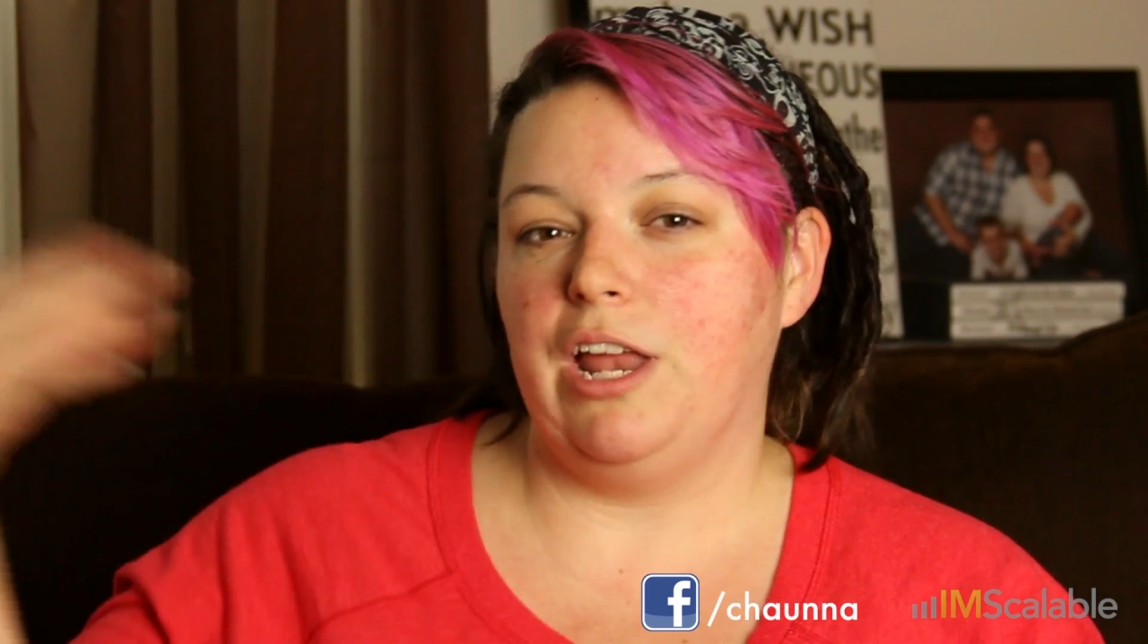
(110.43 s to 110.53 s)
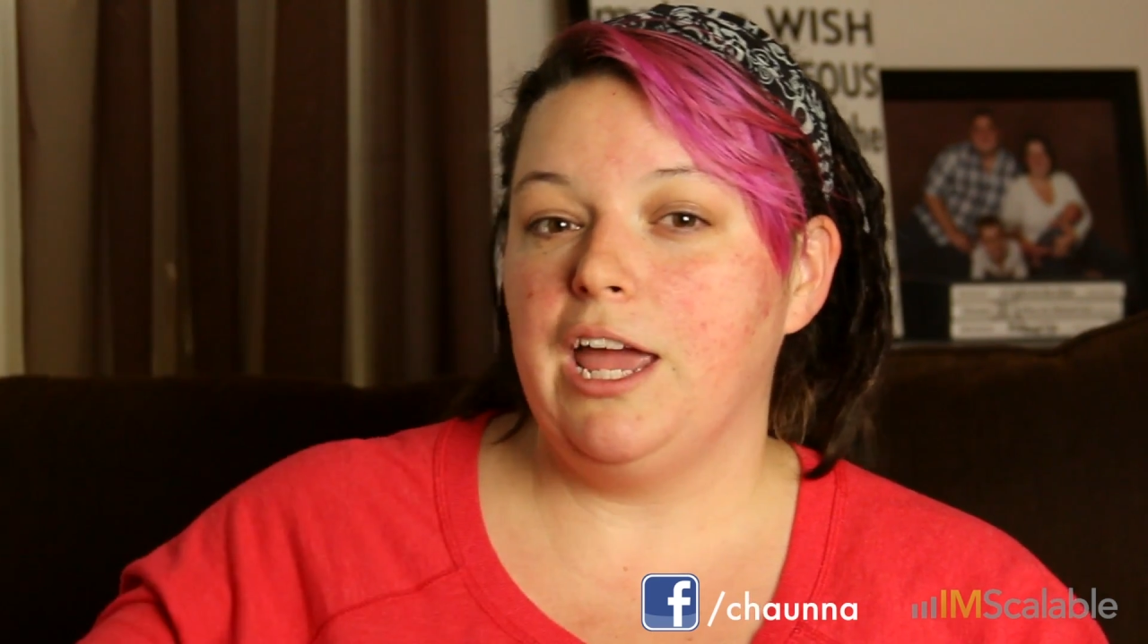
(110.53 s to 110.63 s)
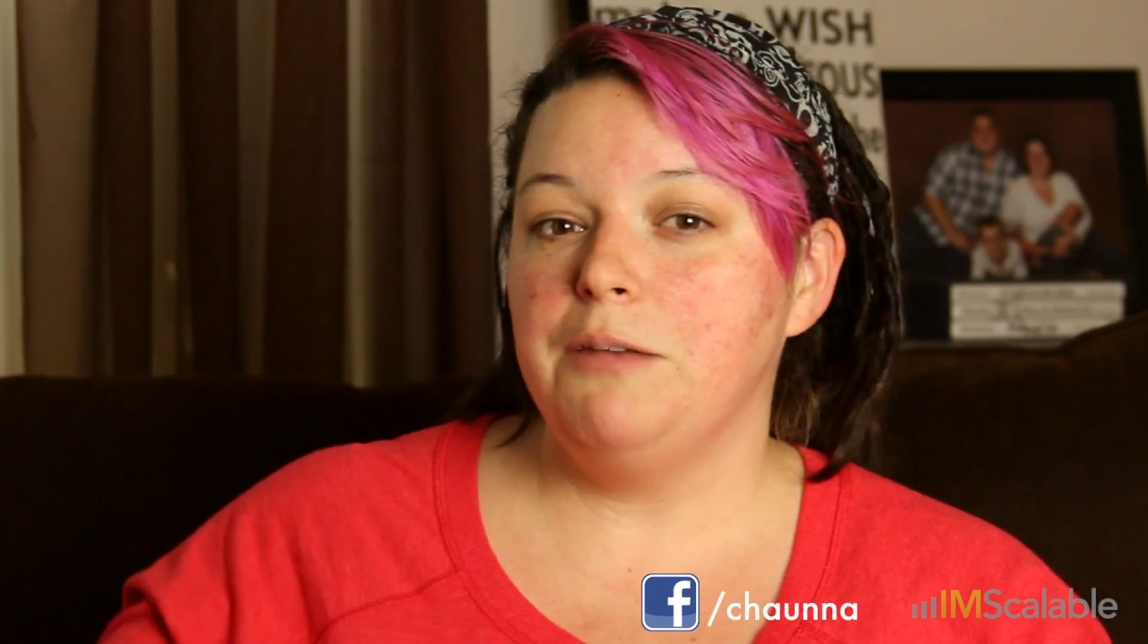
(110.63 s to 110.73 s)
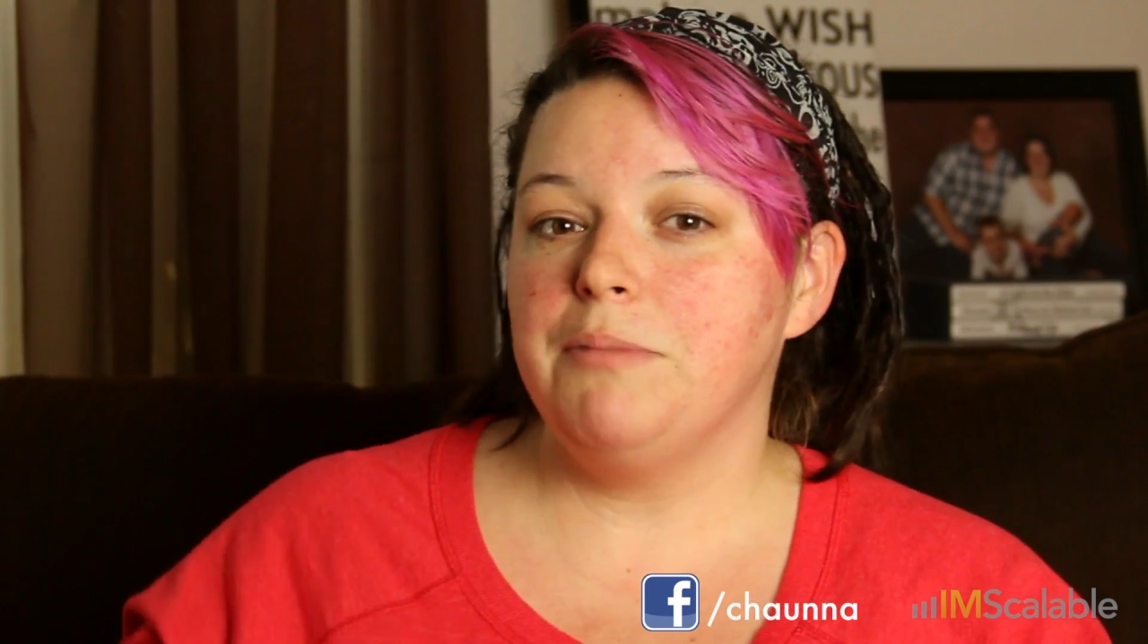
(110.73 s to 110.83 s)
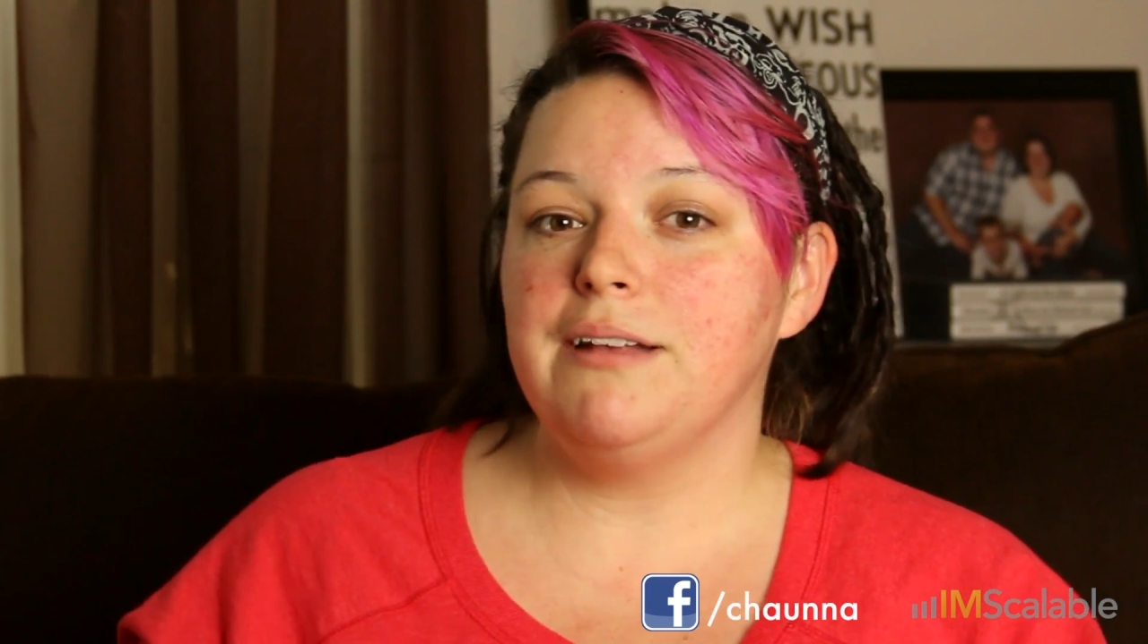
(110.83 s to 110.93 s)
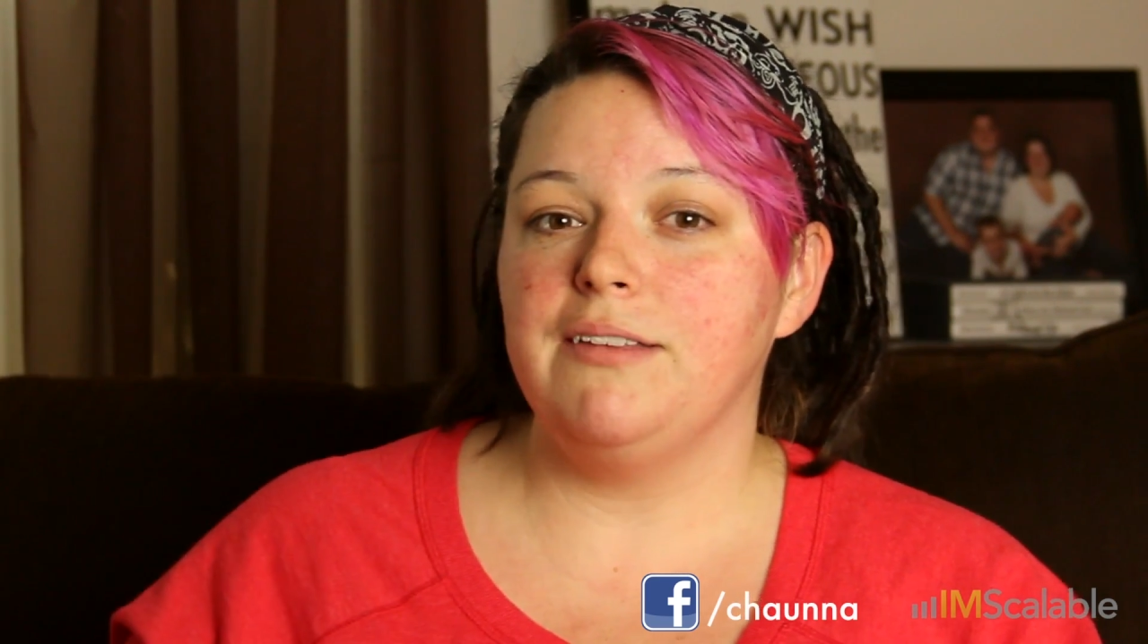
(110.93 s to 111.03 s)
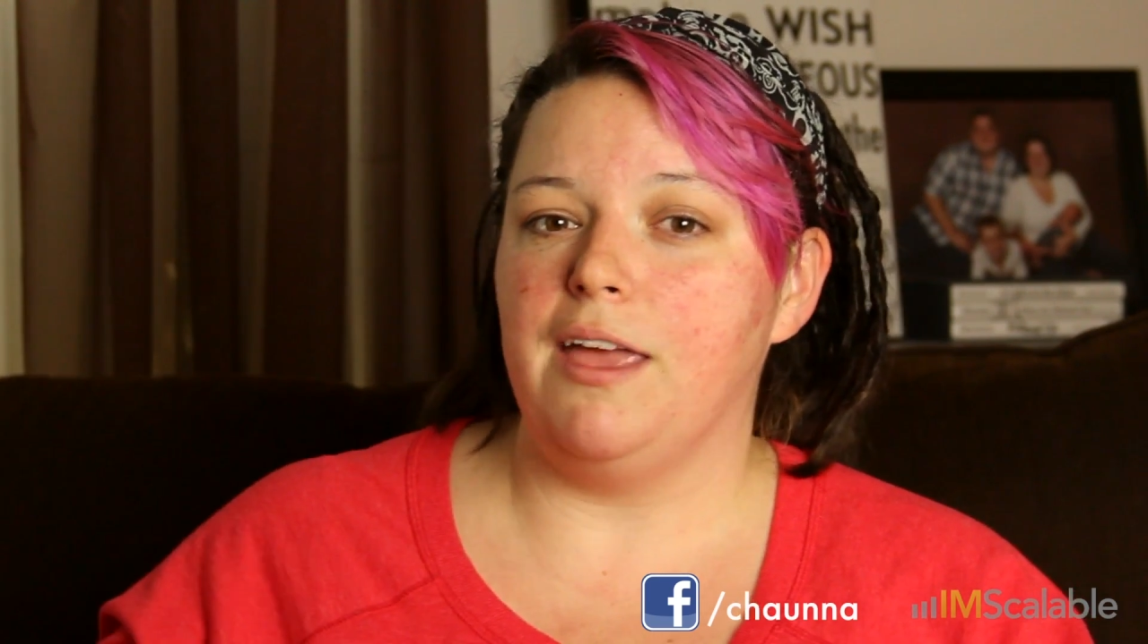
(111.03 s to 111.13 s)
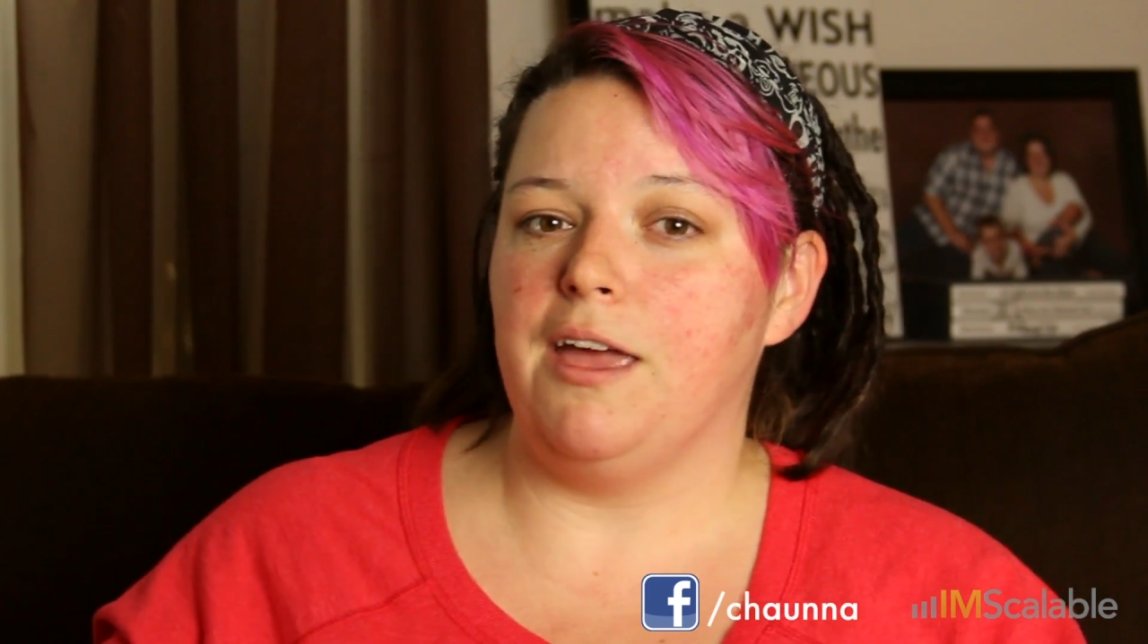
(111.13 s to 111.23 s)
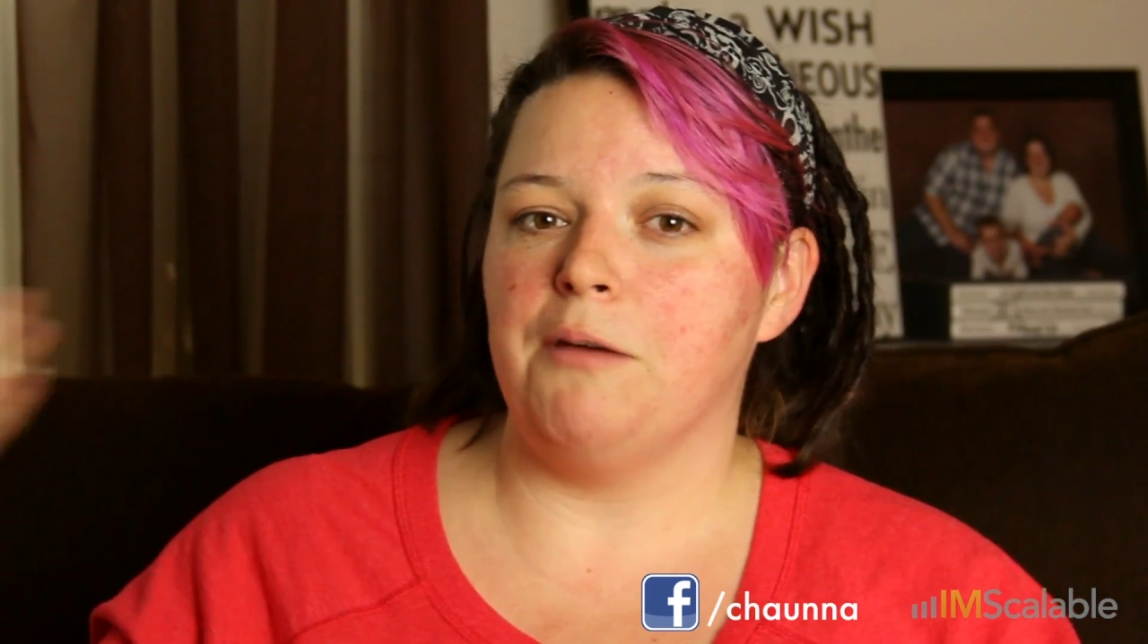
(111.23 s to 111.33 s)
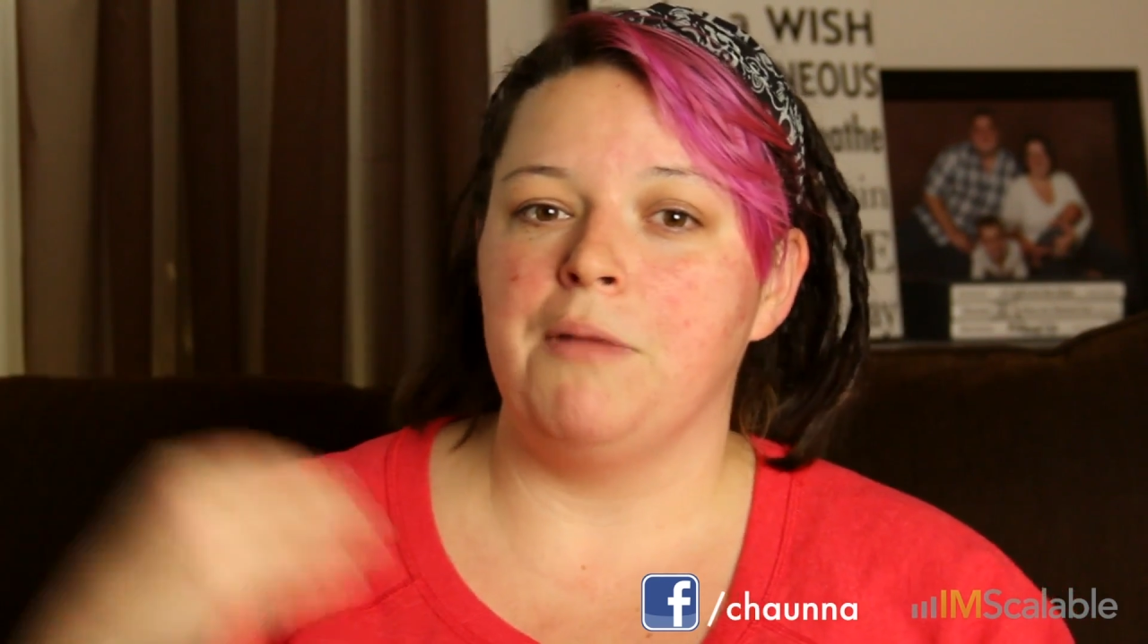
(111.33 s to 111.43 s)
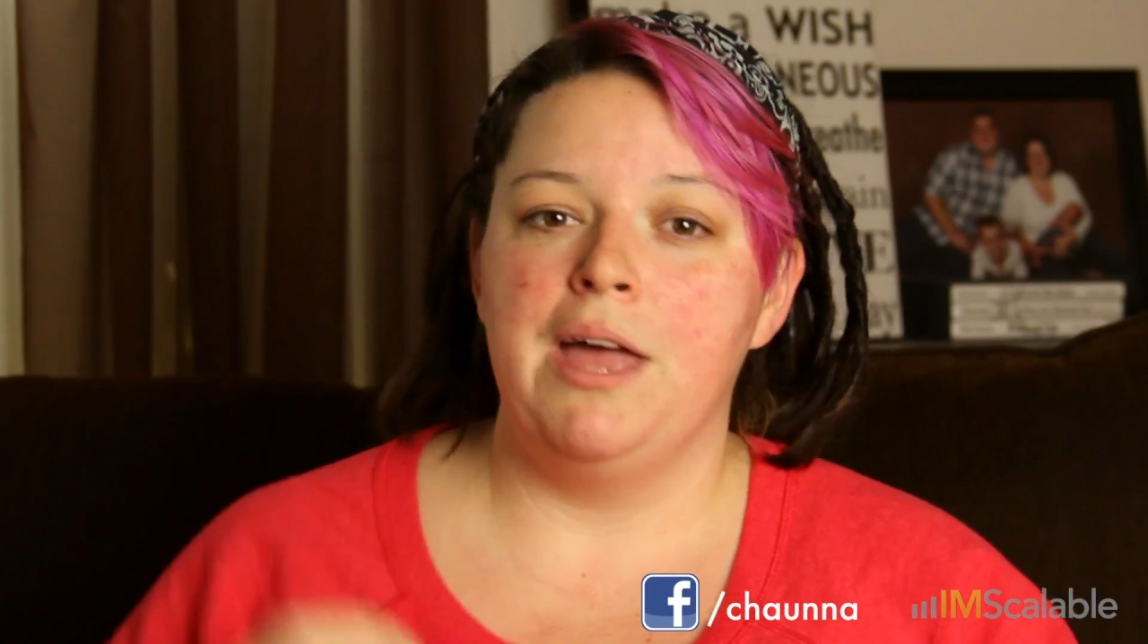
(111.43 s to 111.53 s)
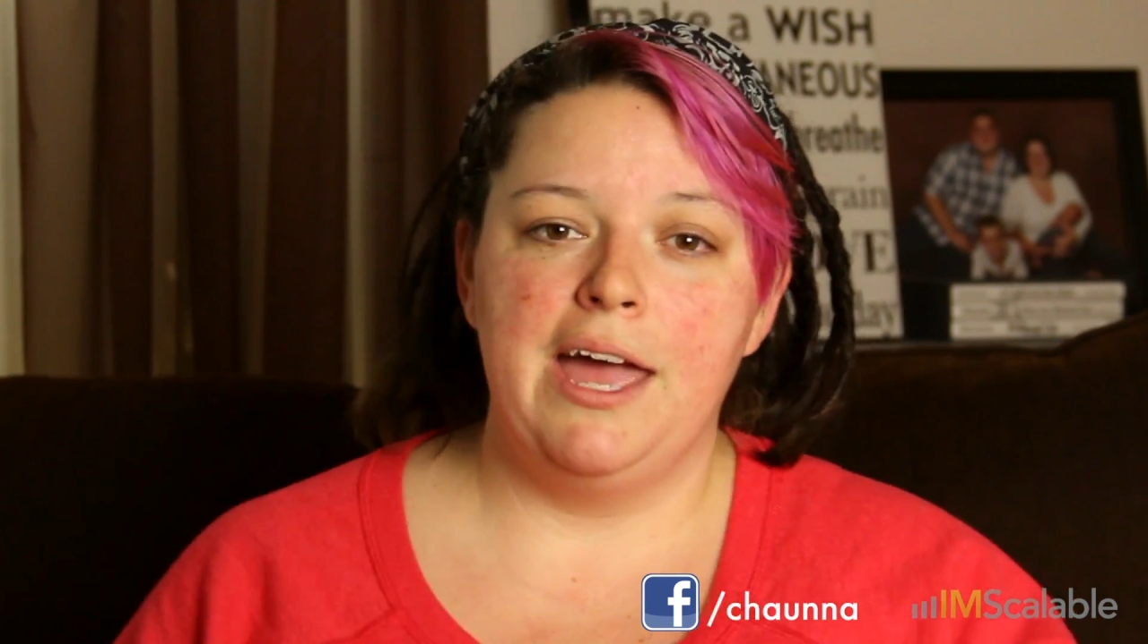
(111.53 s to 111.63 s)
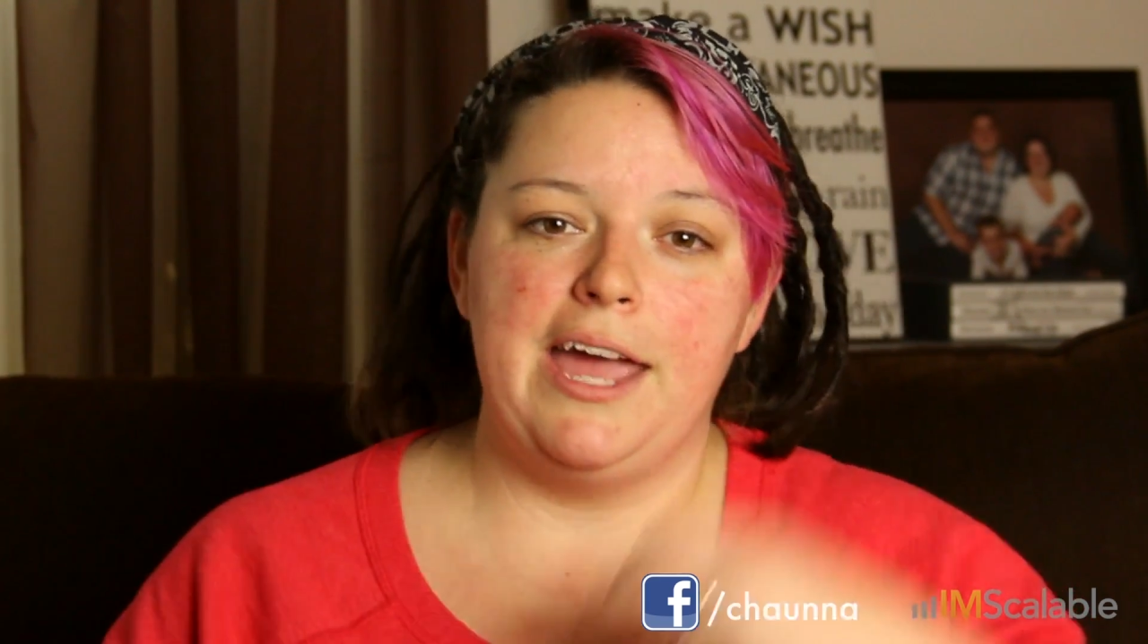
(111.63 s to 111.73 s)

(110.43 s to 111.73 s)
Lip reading: hand back to him,